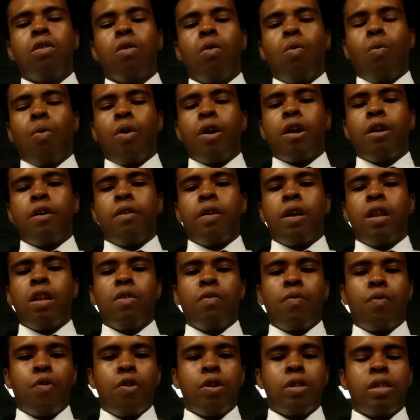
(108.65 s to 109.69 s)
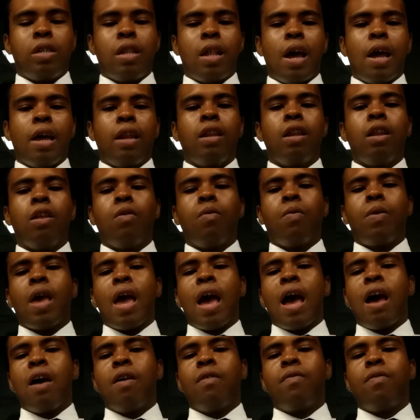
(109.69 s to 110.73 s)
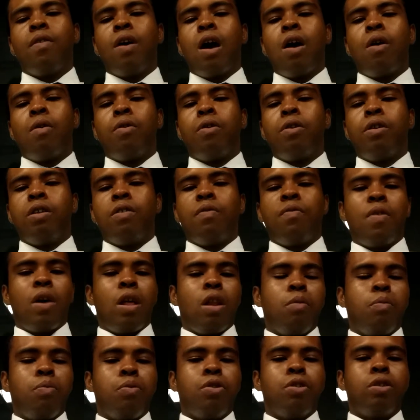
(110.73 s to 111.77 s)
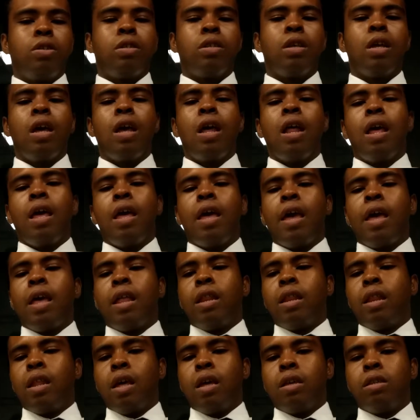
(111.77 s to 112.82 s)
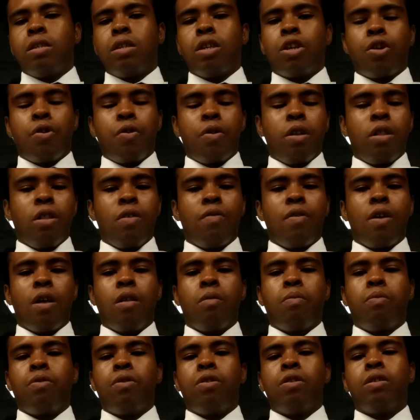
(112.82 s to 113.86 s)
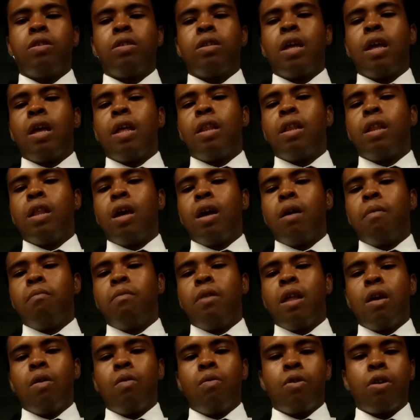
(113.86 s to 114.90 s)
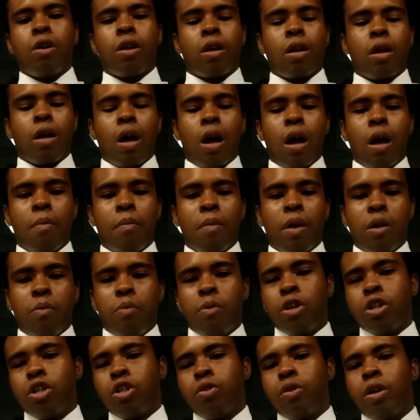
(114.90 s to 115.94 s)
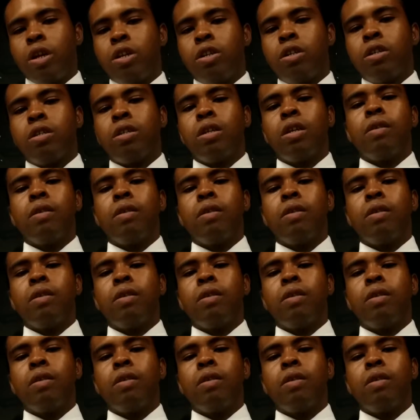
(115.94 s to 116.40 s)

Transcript: where in the first line we have our developers and security developers and network administrators.